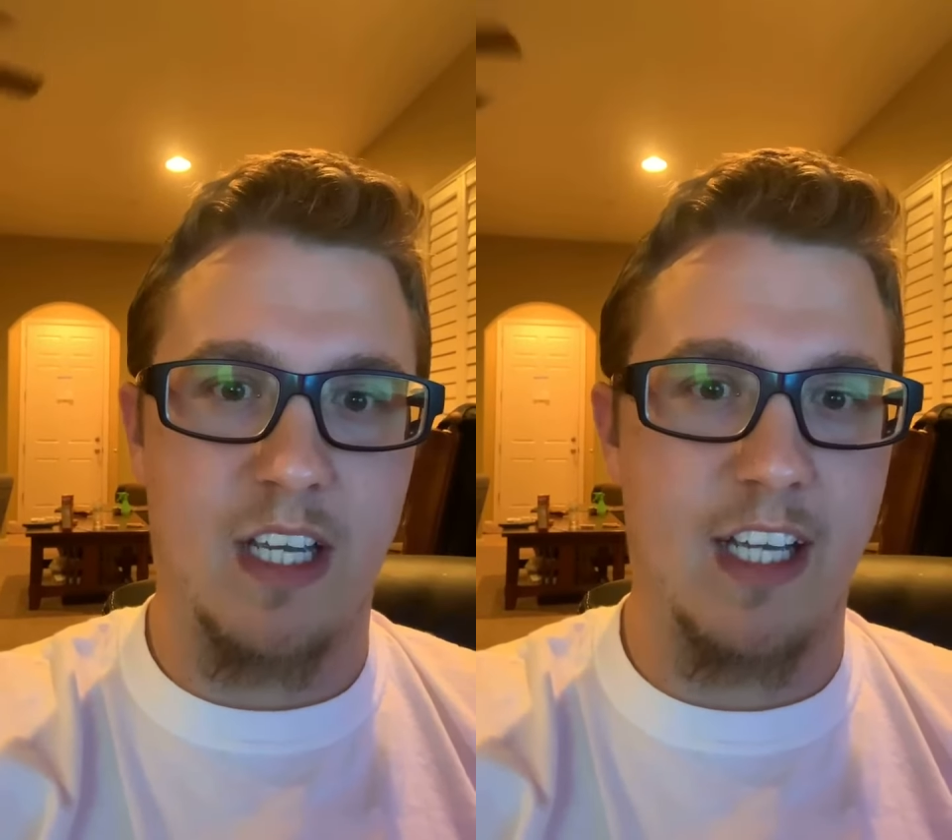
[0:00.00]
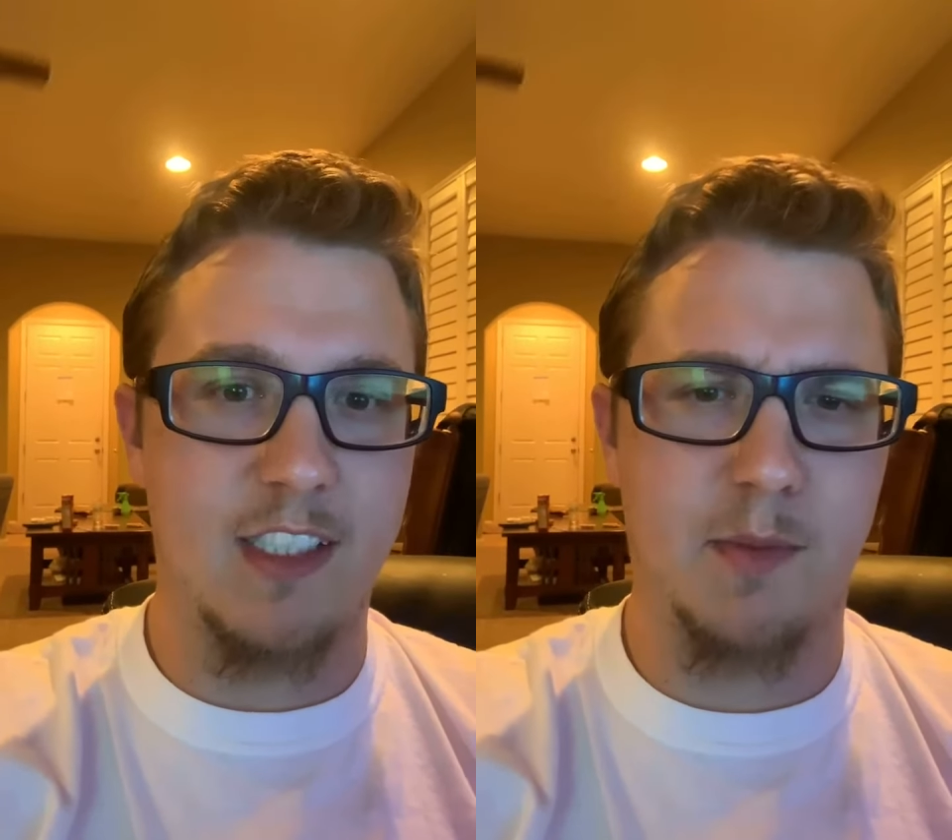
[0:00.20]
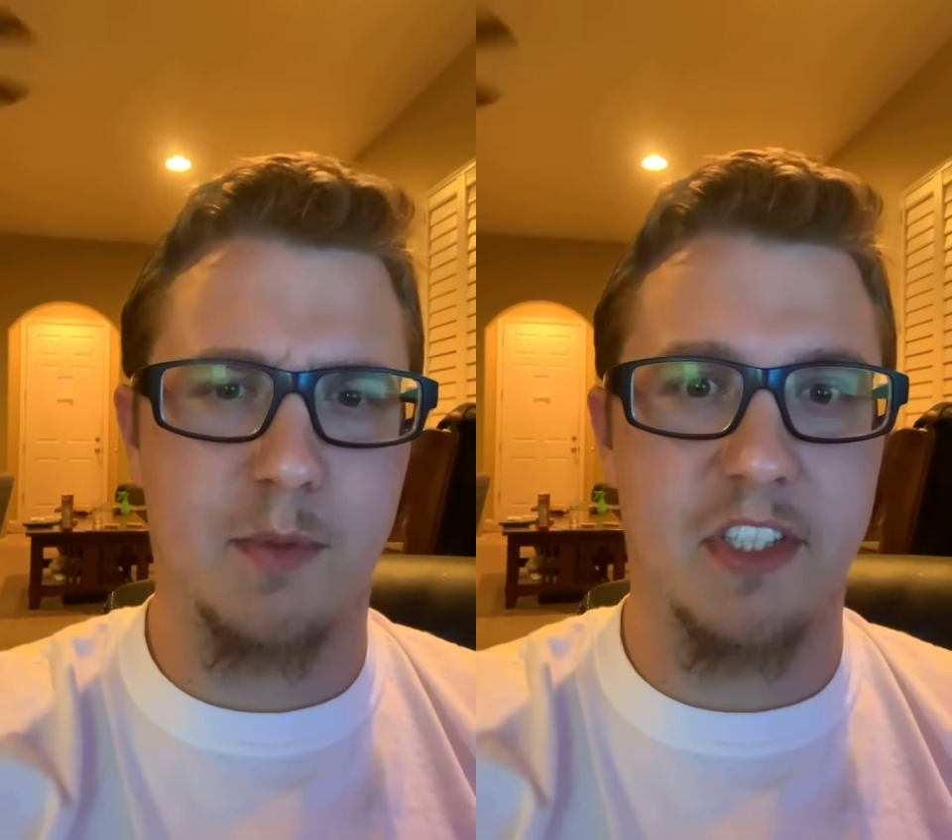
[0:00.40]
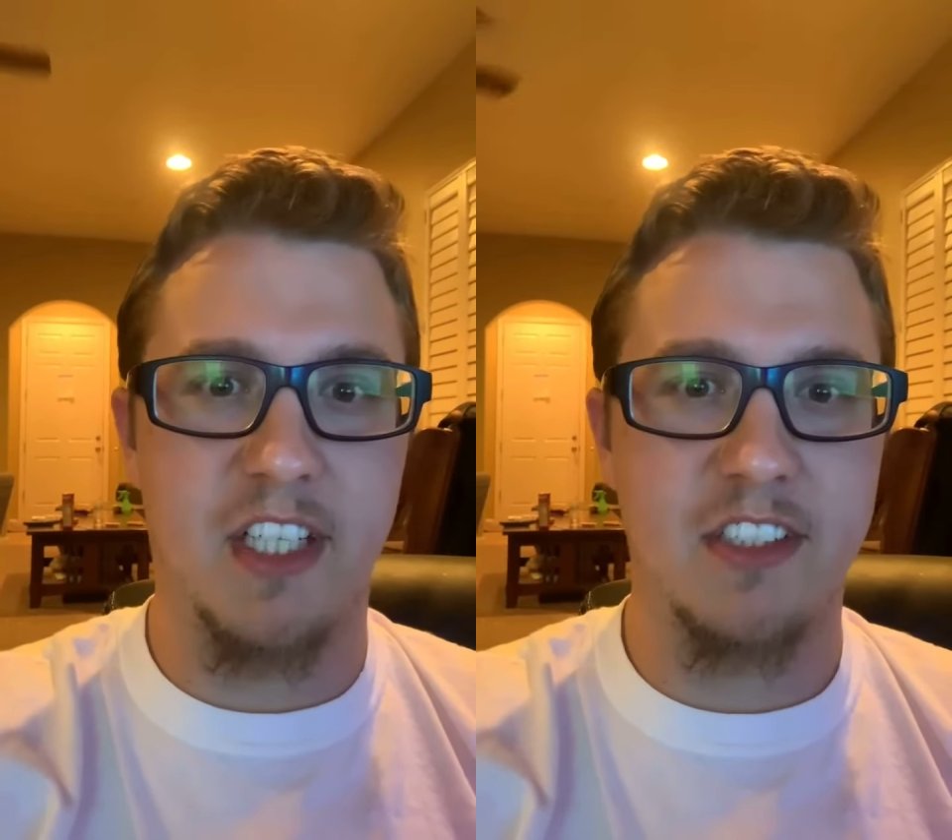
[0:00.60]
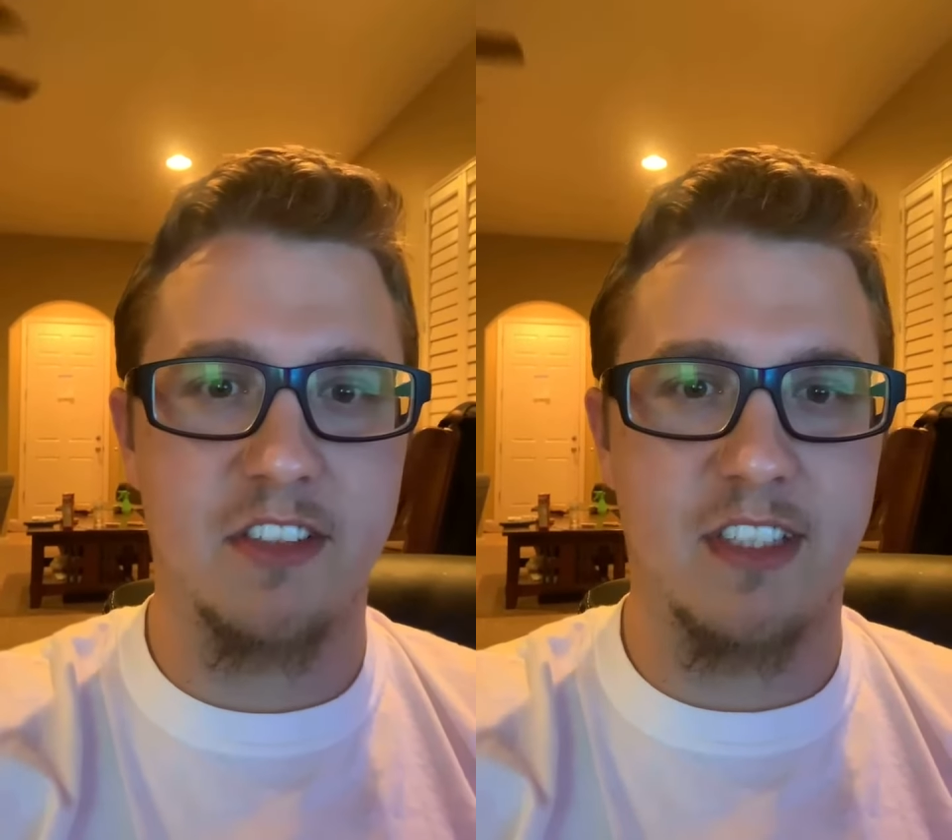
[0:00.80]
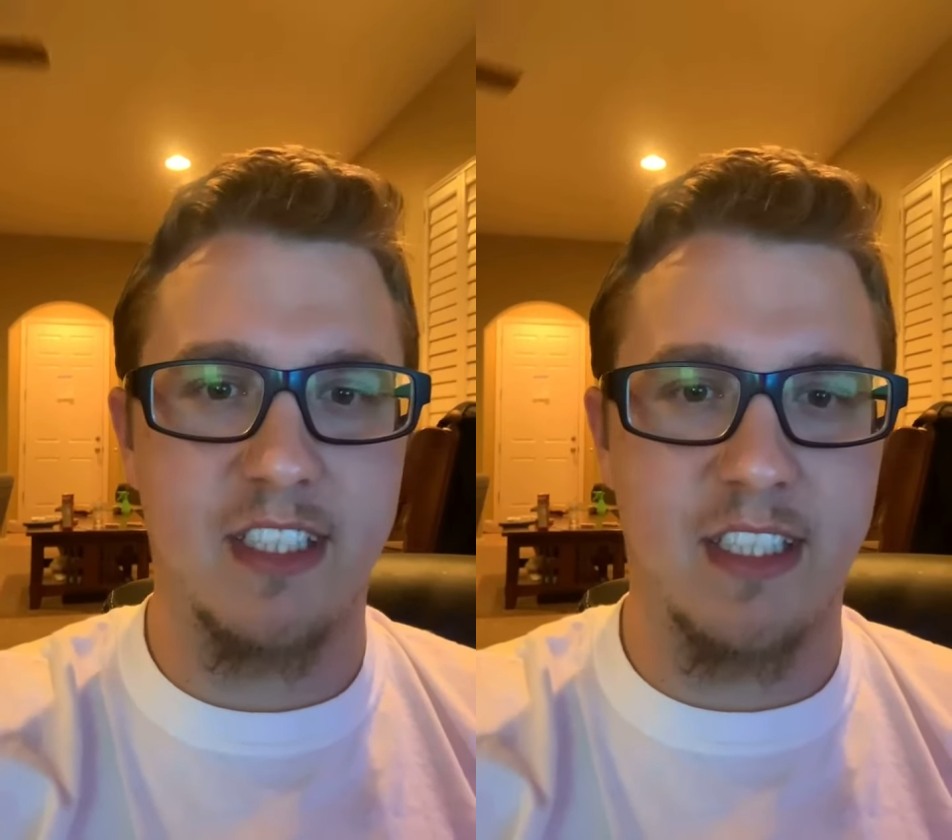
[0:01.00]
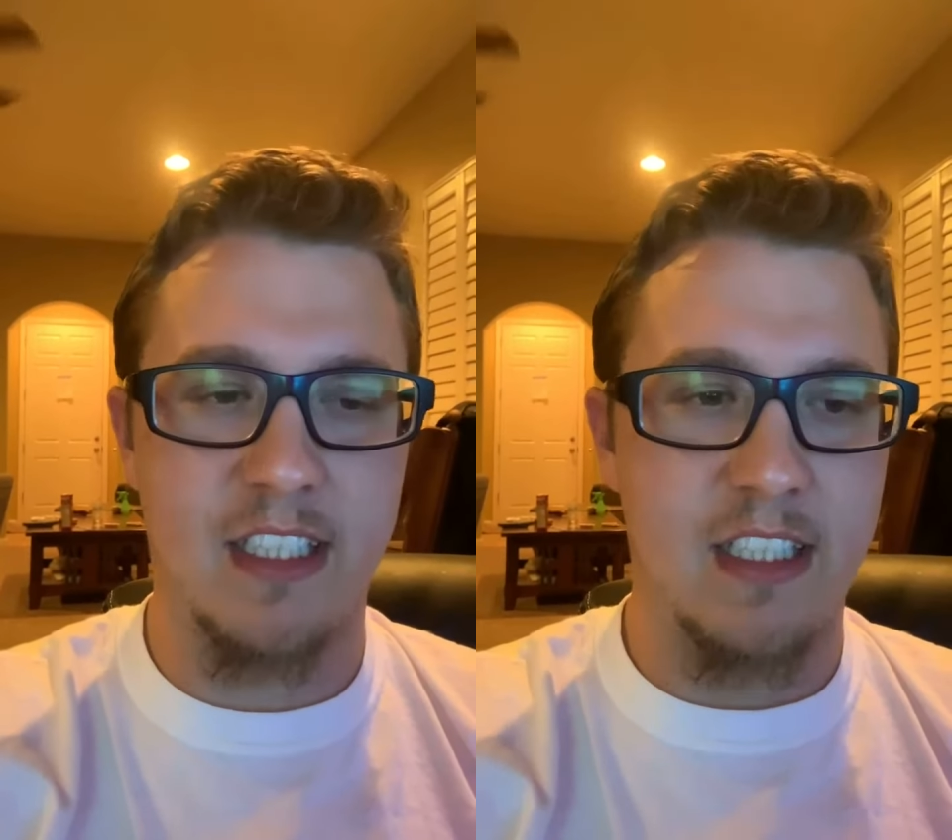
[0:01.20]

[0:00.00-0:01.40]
exponentially,